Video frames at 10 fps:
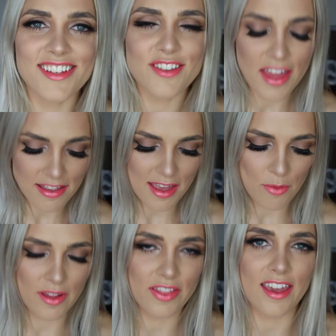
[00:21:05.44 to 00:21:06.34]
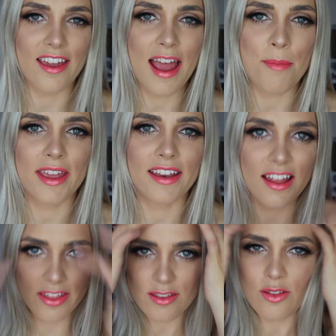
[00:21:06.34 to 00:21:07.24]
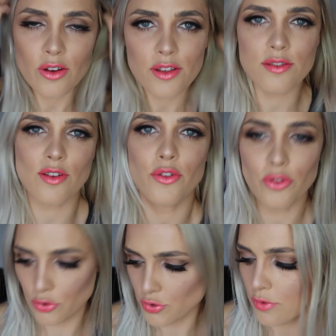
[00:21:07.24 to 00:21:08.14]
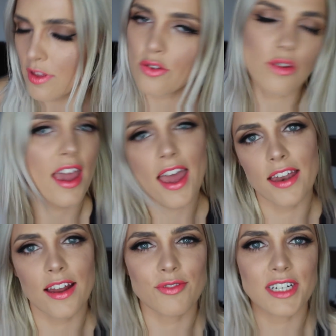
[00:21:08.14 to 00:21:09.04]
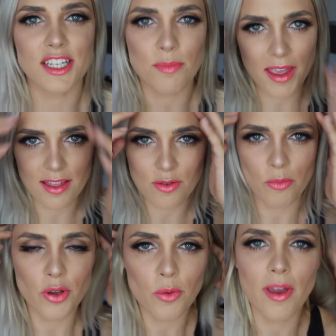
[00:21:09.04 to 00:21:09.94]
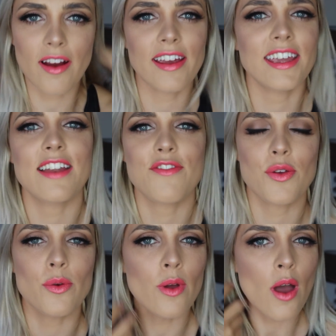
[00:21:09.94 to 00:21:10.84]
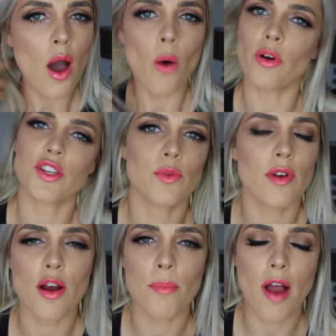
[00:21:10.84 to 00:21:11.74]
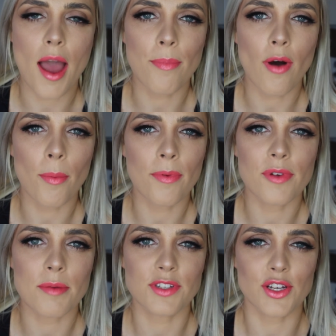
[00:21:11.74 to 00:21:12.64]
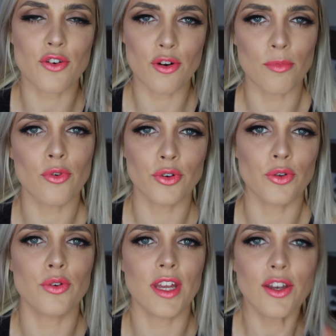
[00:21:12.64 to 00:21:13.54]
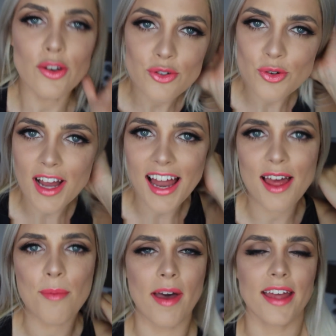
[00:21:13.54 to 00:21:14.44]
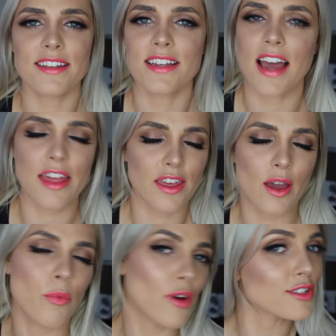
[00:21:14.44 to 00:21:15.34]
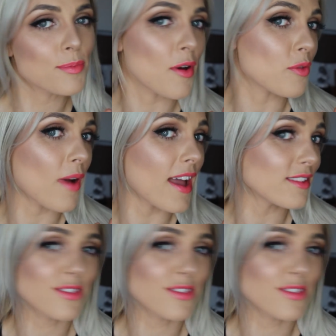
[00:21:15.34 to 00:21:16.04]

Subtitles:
So that's that one there. I mean, this look is so neutral that you can, it really depends on what you're wearing and if you want to wear a bright pop of lipstick or a more nudie neutral colour, but I think it works both ways.